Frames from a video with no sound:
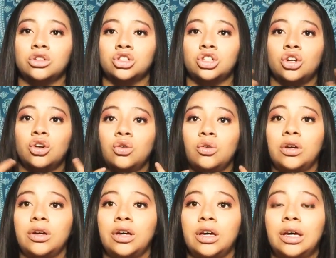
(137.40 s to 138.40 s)
So
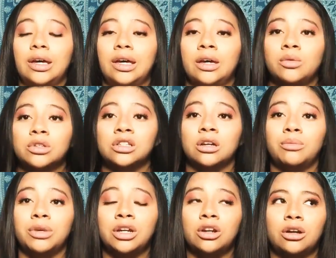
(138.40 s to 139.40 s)
it was up
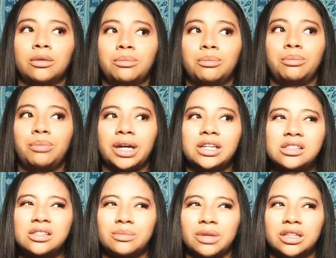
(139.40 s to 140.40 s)
in our
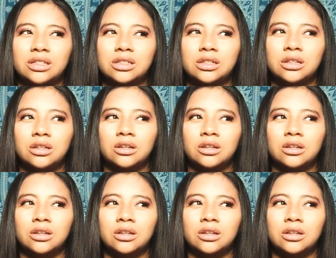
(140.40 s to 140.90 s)
basement.